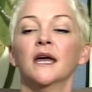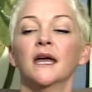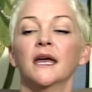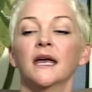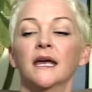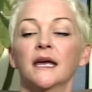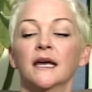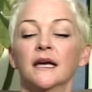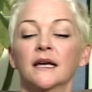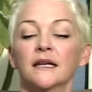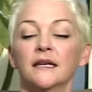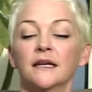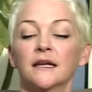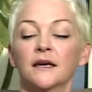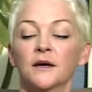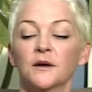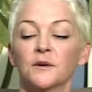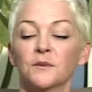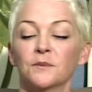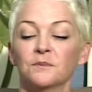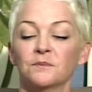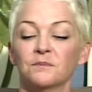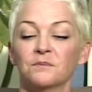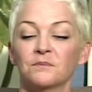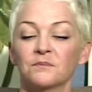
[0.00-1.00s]

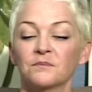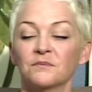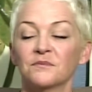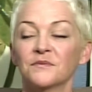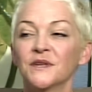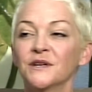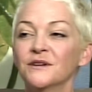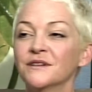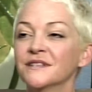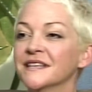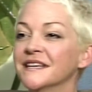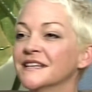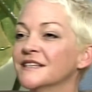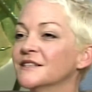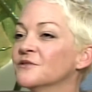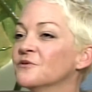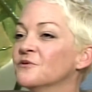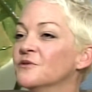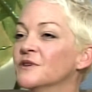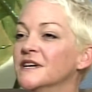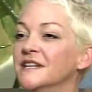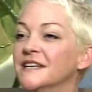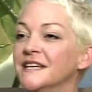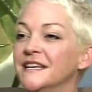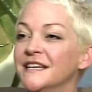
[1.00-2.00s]
And there's like
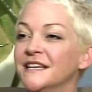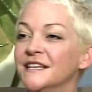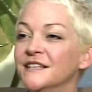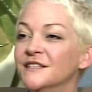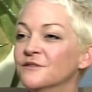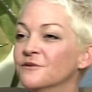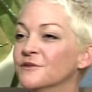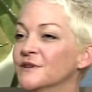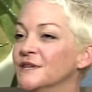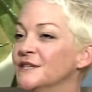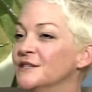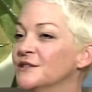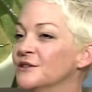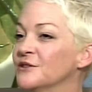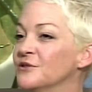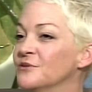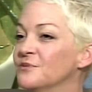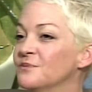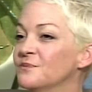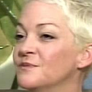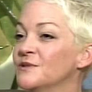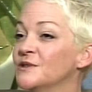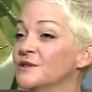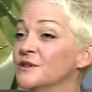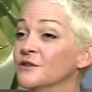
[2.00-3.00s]
20, 22
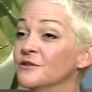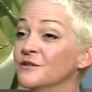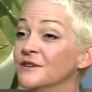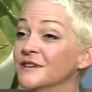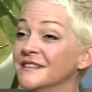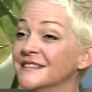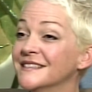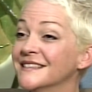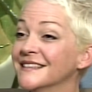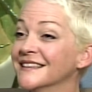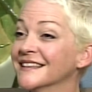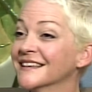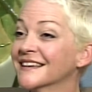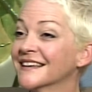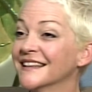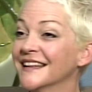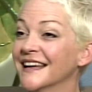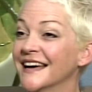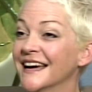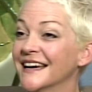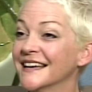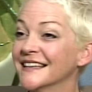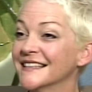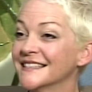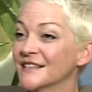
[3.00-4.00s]
students in the
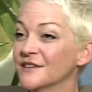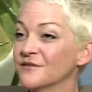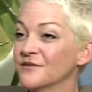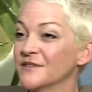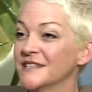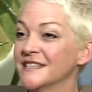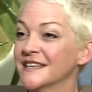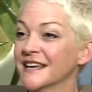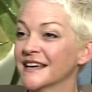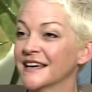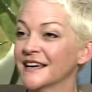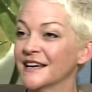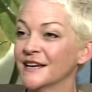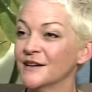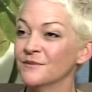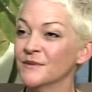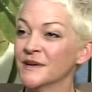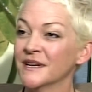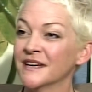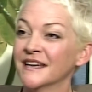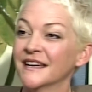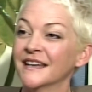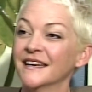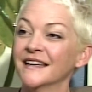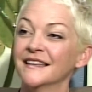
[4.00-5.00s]
class every time.
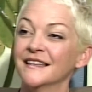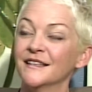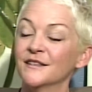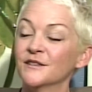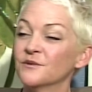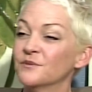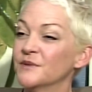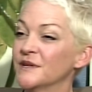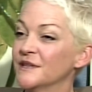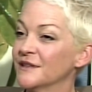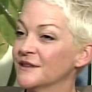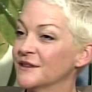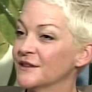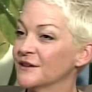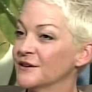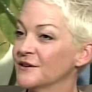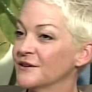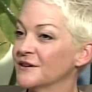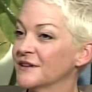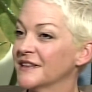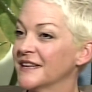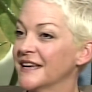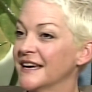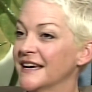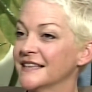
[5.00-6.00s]
This will be the
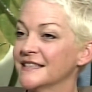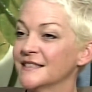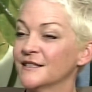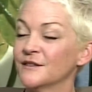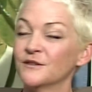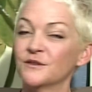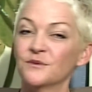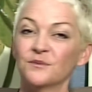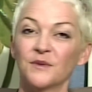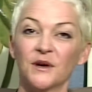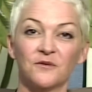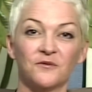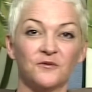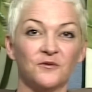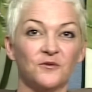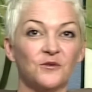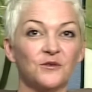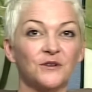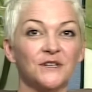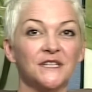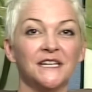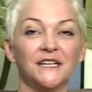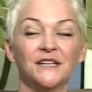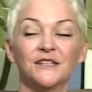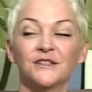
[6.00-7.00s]
3rd class. There's about
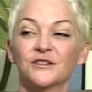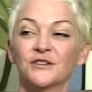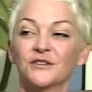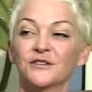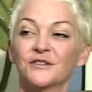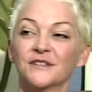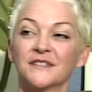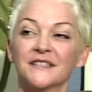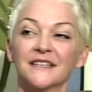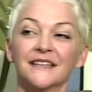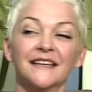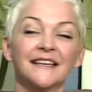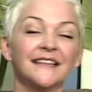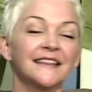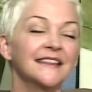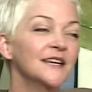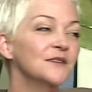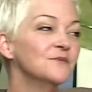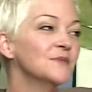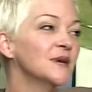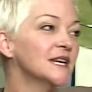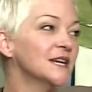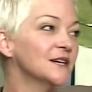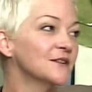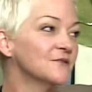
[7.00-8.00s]
4 teachers.
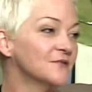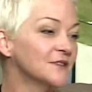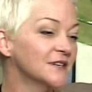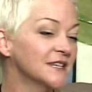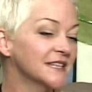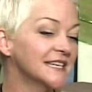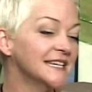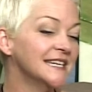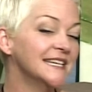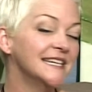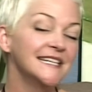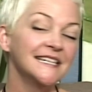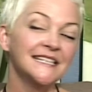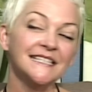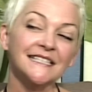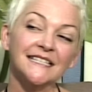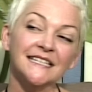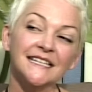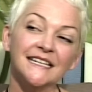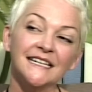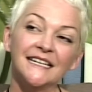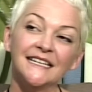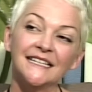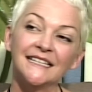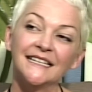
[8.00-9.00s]
They make it really
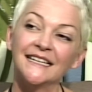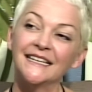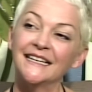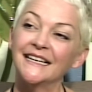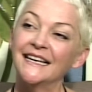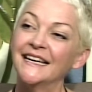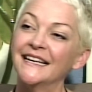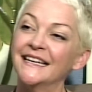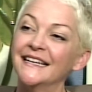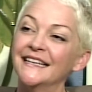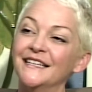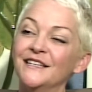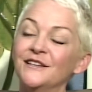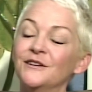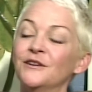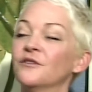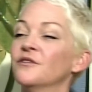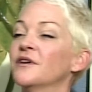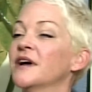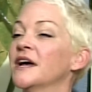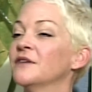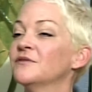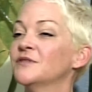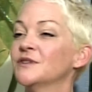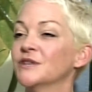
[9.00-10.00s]
easy, and you
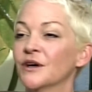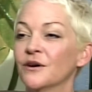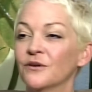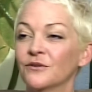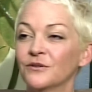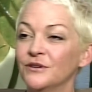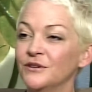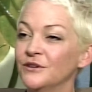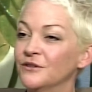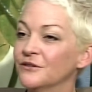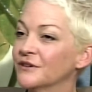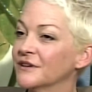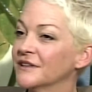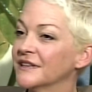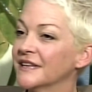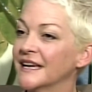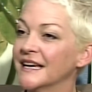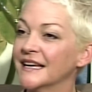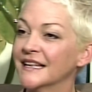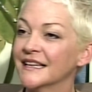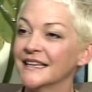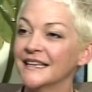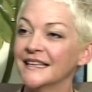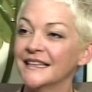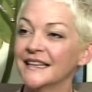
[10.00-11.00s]
don't have to own a
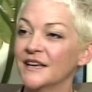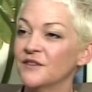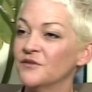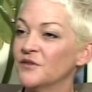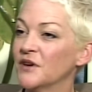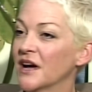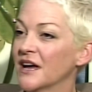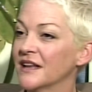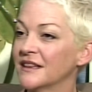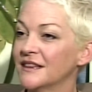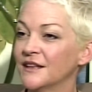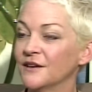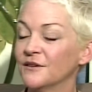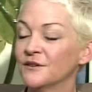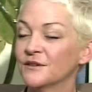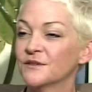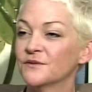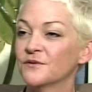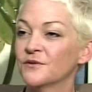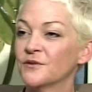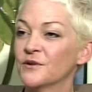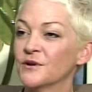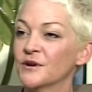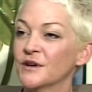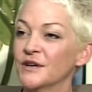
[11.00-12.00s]
ukulele. They've got those
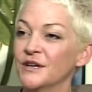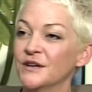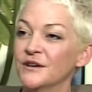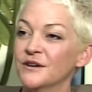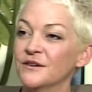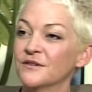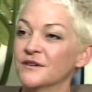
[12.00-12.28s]
for you.